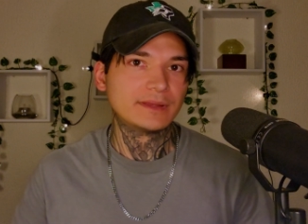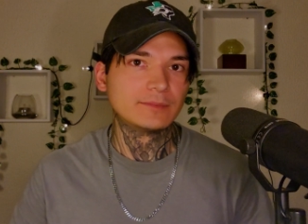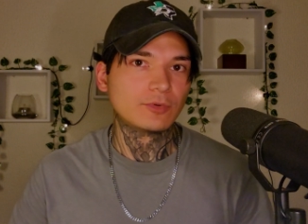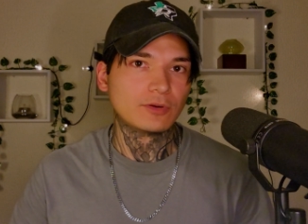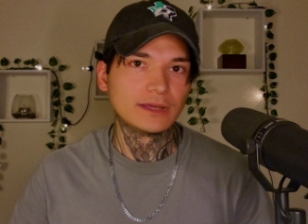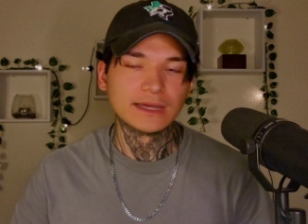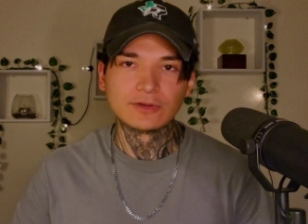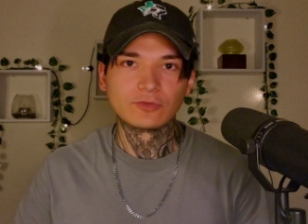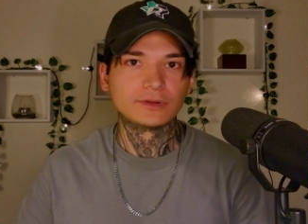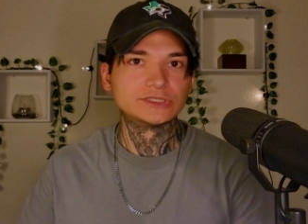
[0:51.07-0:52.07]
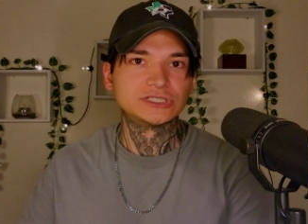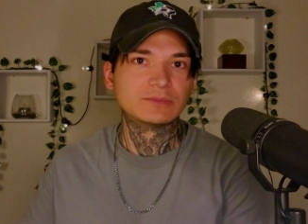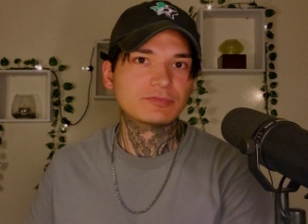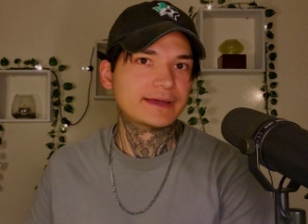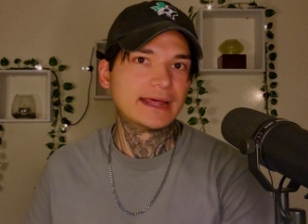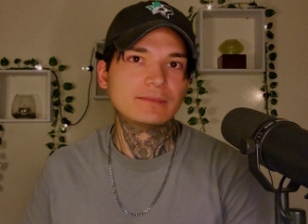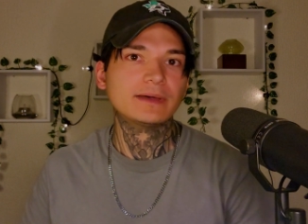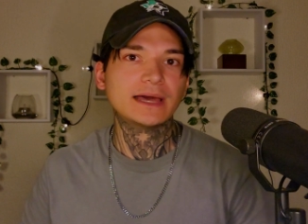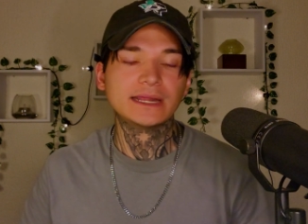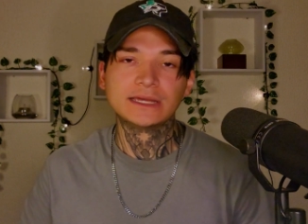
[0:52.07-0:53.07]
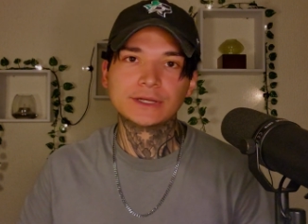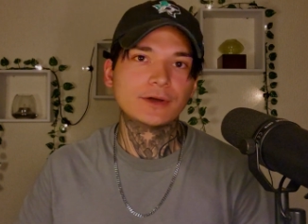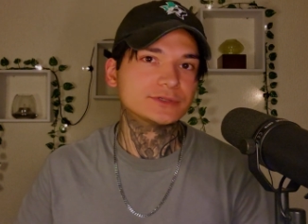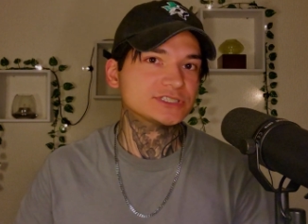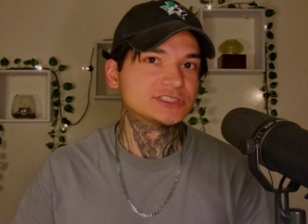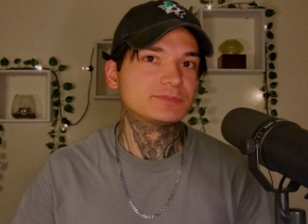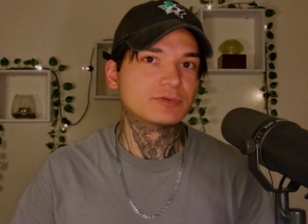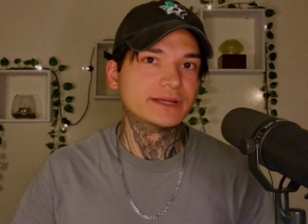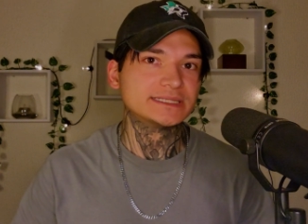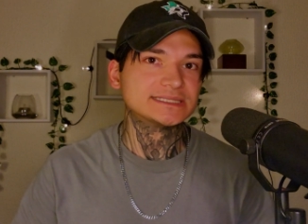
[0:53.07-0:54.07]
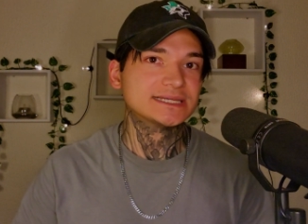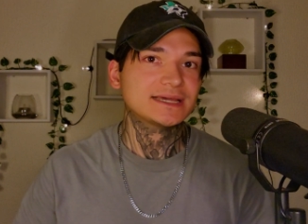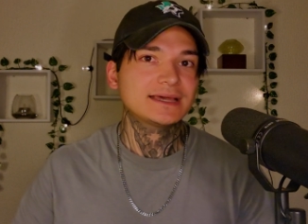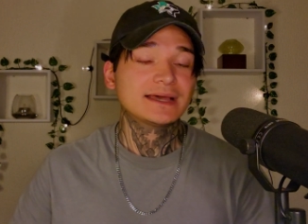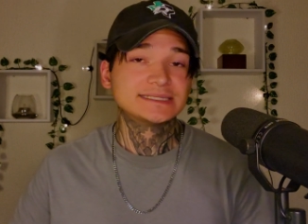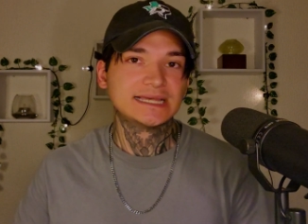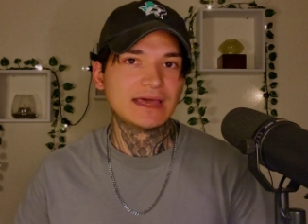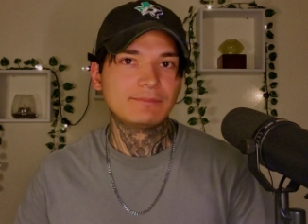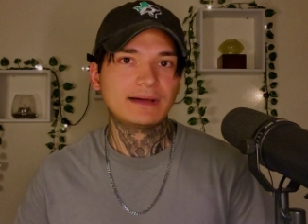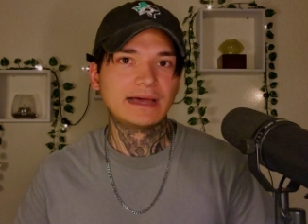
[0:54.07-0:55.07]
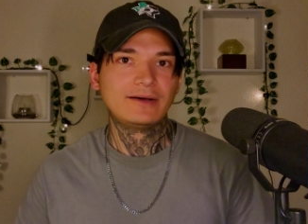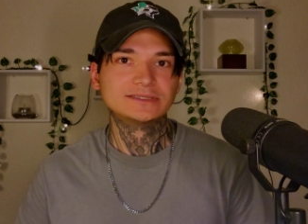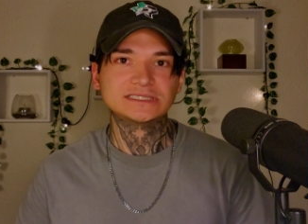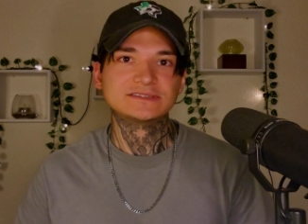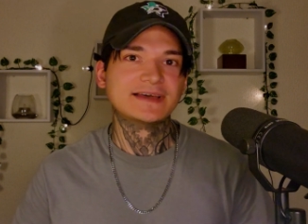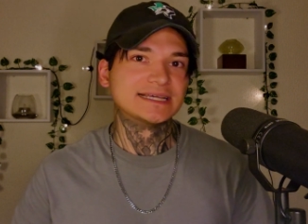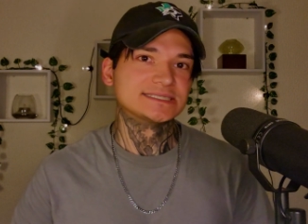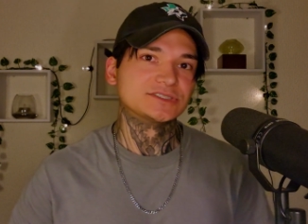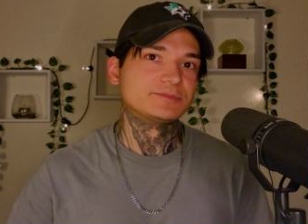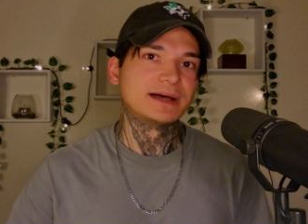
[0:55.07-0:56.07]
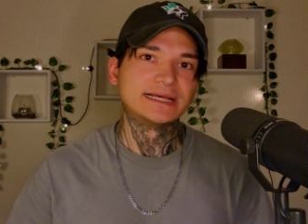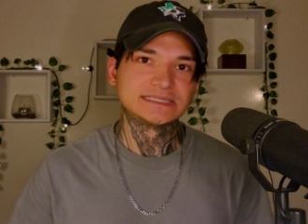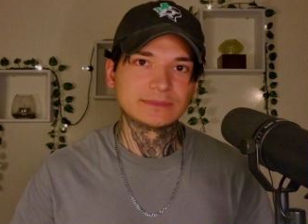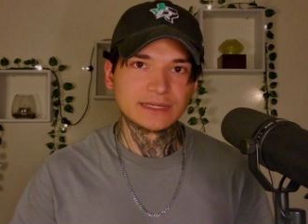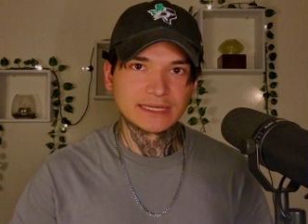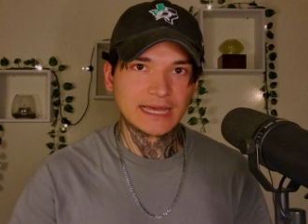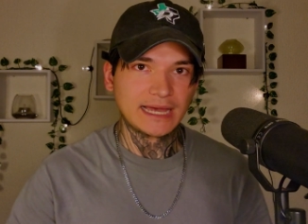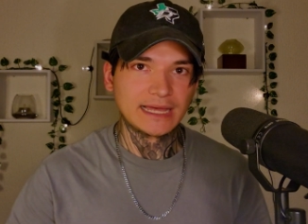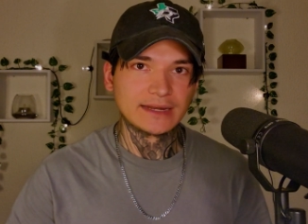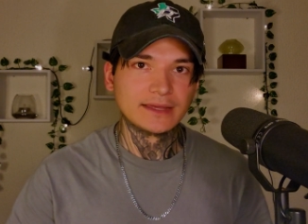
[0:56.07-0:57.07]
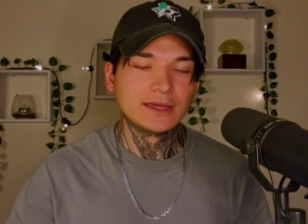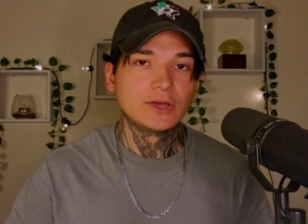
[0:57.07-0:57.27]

in the morning, jump right out of bed and go sprint 10 miles as fast as you possibly can,